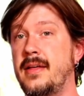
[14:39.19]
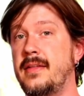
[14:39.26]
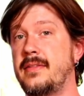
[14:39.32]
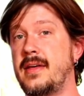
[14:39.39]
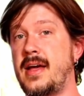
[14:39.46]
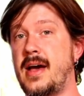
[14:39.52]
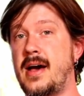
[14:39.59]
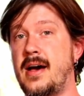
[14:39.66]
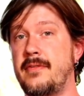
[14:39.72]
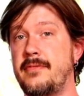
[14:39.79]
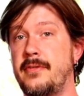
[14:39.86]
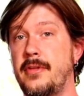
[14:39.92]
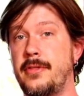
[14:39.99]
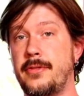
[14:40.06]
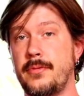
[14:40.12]
They have
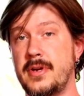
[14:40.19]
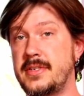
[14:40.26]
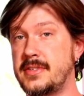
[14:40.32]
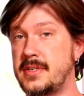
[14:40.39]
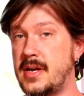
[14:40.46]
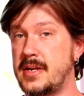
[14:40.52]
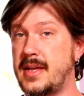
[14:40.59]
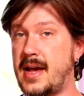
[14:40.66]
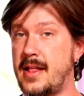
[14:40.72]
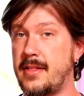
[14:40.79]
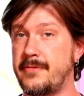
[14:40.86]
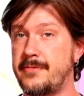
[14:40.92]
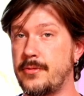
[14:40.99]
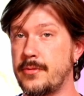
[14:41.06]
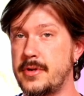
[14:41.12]
3-stud
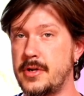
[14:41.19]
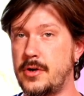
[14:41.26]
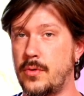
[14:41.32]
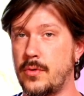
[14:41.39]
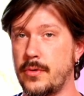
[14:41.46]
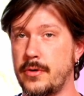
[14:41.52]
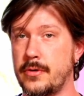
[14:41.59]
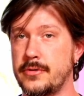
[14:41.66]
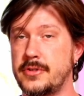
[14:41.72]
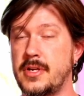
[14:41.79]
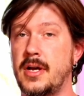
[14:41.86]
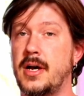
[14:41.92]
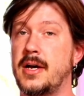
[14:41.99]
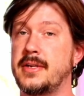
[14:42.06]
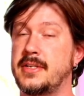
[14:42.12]
California corners,
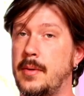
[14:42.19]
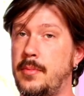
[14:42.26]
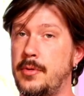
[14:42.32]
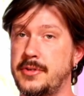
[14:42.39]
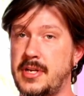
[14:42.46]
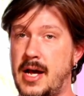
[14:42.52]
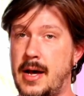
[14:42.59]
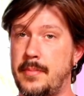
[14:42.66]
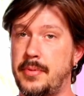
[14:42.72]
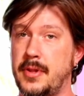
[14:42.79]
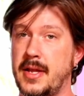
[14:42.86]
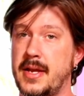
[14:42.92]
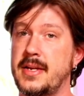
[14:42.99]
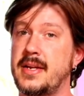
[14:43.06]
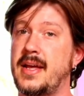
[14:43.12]
a double top
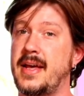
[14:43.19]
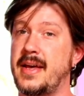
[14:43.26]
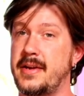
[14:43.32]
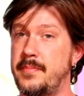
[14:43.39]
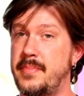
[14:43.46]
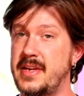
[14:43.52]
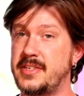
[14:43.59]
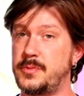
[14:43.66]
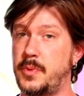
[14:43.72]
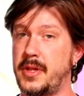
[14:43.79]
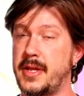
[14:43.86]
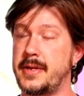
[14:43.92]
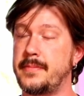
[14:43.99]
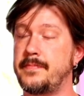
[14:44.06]
plate, and a base plate.